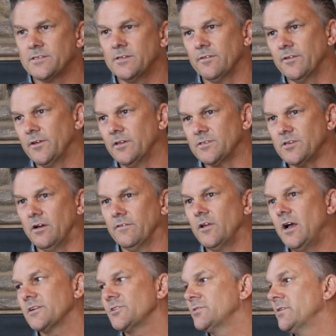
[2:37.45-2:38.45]
So the
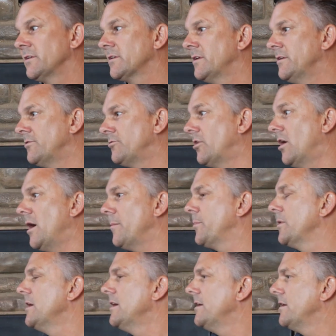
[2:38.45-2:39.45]
dissolved oxygen can drop,